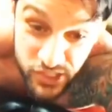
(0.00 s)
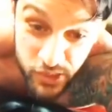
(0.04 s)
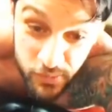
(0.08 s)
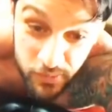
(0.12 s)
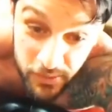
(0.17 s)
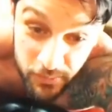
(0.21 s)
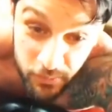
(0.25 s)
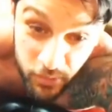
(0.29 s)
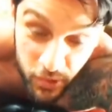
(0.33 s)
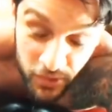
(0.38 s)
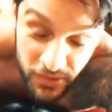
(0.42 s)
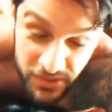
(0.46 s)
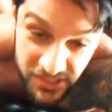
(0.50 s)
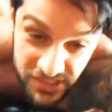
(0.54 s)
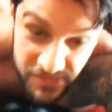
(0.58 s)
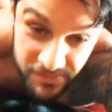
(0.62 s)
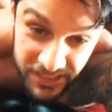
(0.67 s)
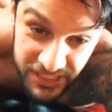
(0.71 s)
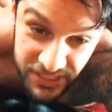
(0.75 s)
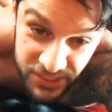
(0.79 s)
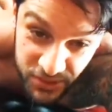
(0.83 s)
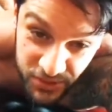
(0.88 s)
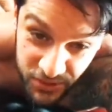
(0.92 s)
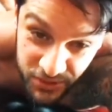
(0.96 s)
super important to
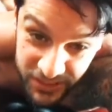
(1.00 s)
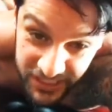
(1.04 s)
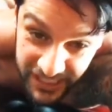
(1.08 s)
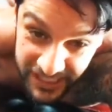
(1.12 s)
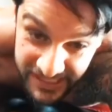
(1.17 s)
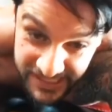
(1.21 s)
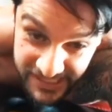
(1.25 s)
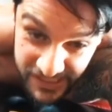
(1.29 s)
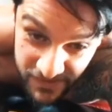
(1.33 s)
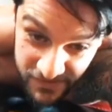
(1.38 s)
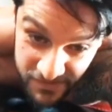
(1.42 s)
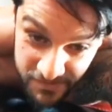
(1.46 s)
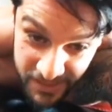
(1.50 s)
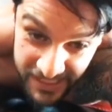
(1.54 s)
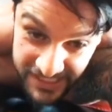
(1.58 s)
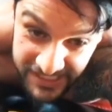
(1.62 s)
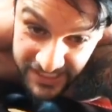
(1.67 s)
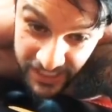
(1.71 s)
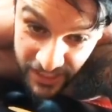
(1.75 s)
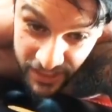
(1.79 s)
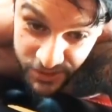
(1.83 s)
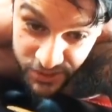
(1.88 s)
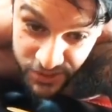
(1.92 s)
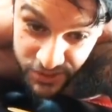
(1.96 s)
make sure you get yourselves
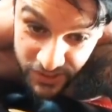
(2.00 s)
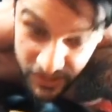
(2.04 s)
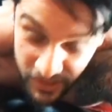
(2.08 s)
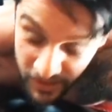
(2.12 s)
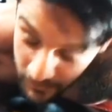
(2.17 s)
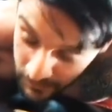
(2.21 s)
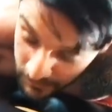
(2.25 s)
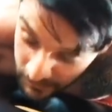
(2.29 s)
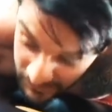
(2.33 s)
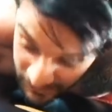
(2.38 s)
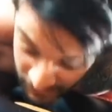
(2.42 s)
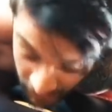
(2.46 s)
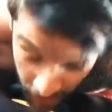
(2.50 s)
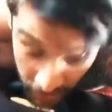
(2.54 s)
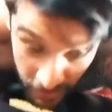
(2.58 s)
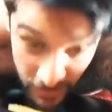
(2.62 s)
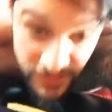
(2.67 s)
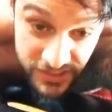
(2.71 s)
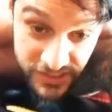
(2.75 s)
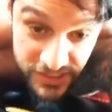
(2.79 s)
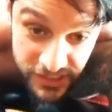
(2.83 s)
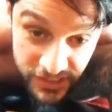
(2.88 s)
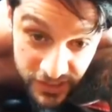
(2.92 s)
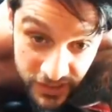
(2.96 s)
massaged
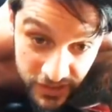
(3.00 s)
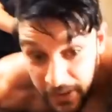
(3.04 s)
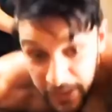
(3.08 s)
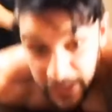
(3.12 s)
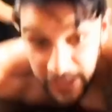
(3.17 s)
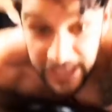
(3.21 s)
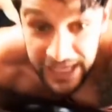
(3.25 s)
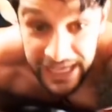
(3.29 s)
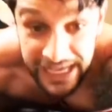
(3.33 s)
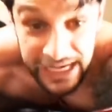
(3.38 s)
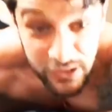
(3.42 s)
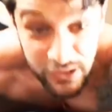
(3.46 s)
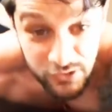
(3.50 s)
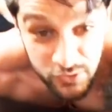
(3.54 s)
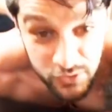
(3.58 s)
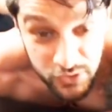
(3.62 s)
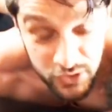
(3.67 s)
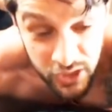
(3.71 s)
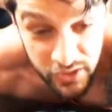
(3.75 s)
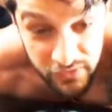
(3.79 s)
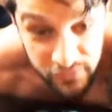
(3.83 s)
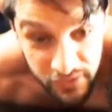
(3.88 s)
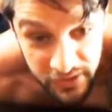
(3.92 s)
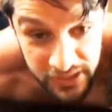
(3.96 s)
because it helps with
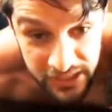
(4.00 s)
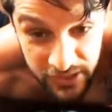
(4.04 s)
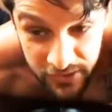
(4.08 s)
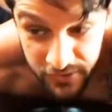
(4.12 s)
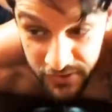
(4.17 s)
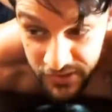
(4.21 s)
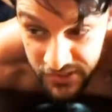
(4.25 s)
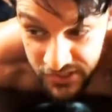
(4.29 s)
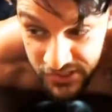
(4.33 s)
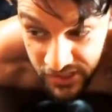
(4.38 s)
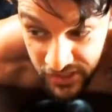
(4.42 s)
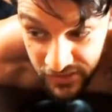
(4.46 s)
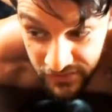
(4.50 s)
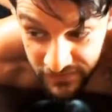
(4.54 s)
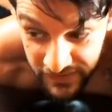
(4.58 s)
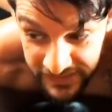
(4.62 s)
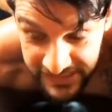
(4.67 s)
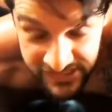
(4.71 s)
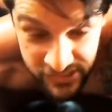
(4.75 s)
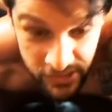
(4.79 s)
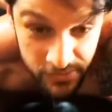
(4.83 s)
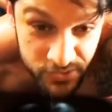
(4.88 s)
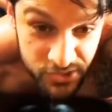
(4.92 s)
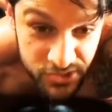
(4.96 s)
recovery and other stuff
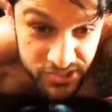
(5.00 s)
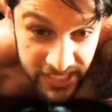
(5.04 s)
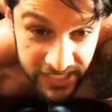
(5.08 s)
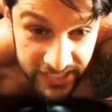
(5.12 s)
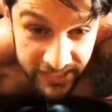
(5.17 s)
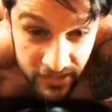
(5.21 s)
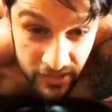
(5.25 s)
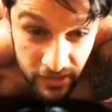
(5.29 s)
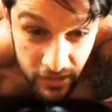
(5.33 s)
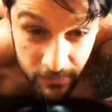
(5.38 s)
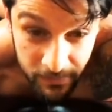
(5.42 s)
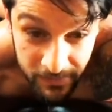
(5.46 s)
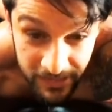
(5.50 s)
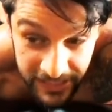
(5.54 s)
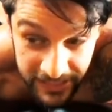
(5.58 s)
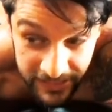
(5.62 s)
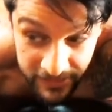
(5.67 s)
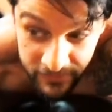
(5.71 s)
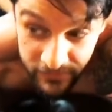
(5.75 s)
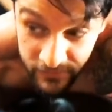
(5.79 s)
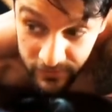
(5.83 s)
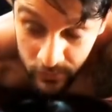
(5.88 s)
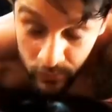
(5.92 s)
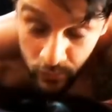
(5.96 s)
and stops you tightening up
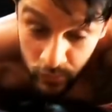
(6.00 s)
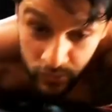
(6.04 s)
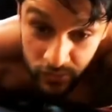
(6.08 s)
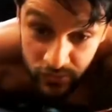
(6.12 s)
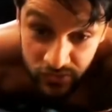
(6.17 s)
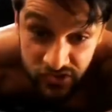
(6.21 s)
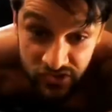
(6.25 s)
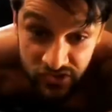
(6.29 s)
and will